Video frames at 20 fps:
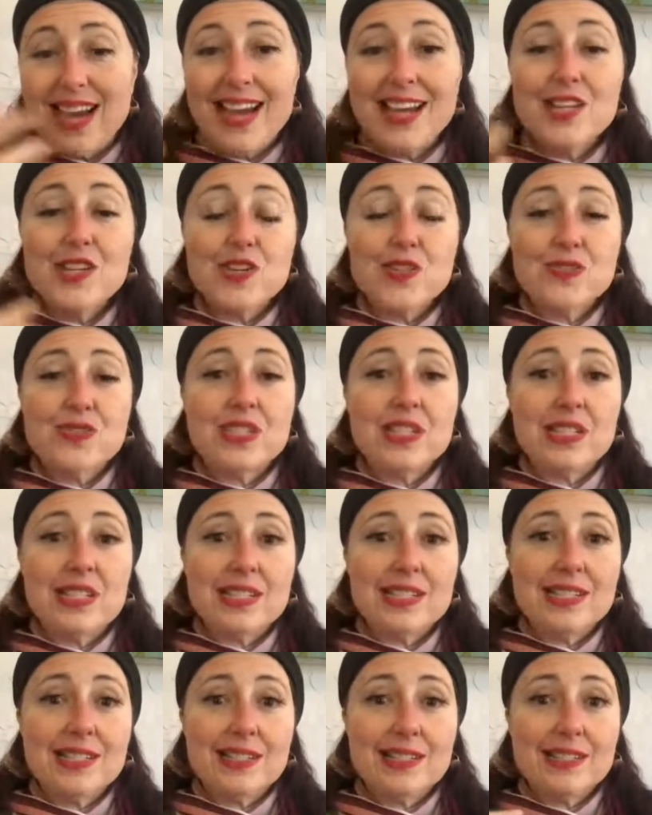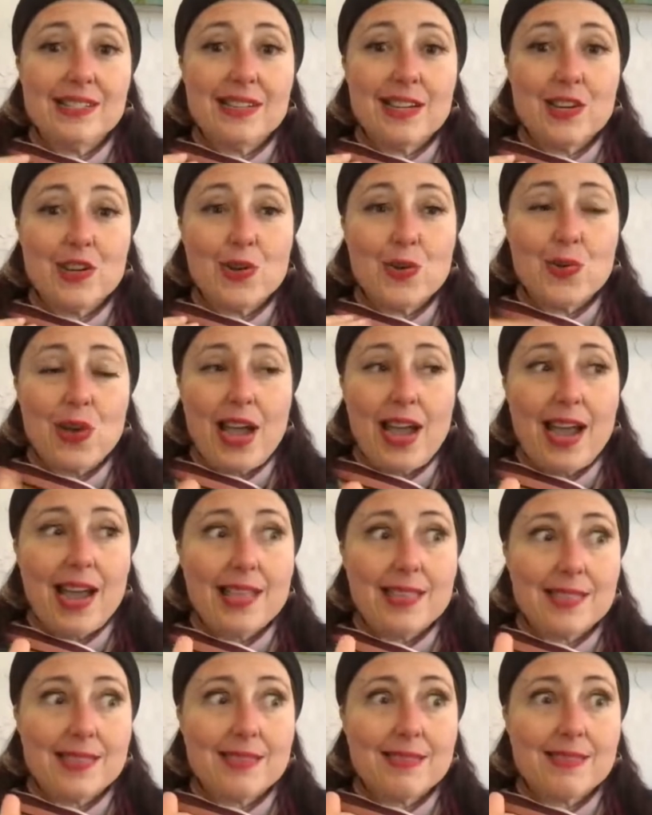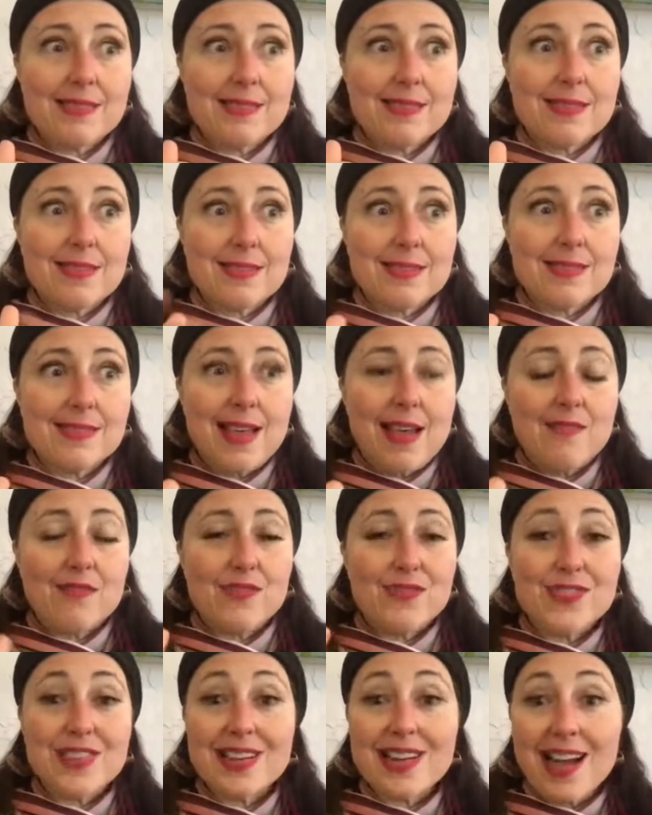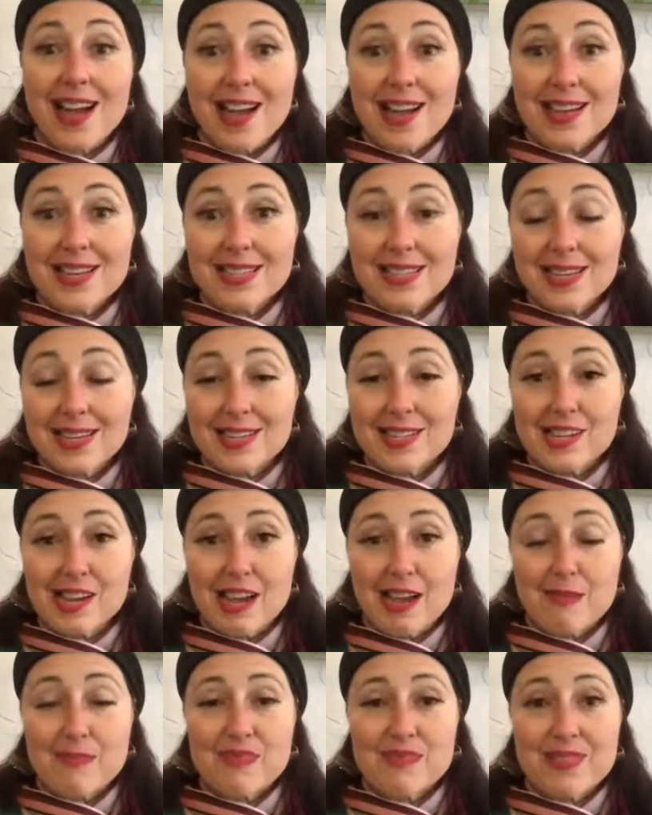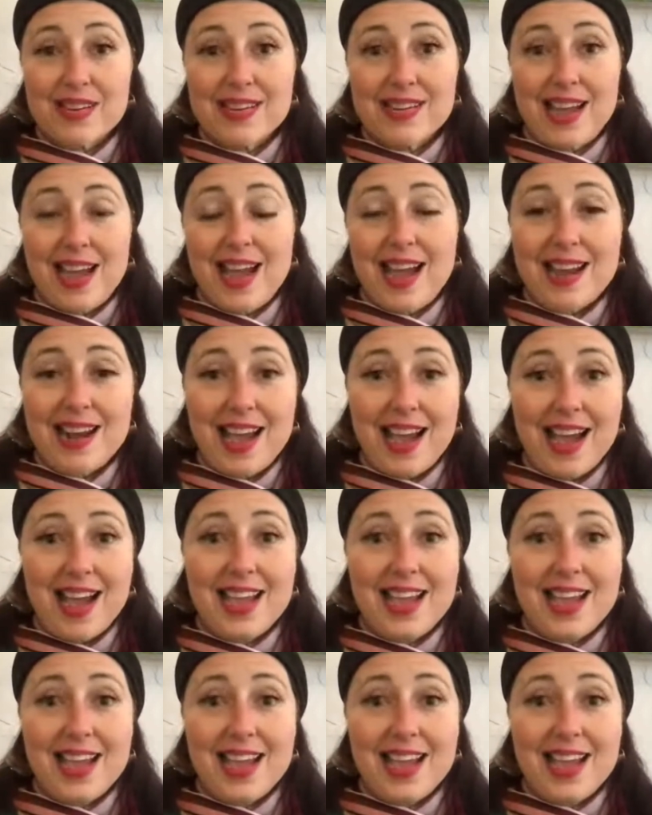I know that, you know, at the level that I tend to operate at.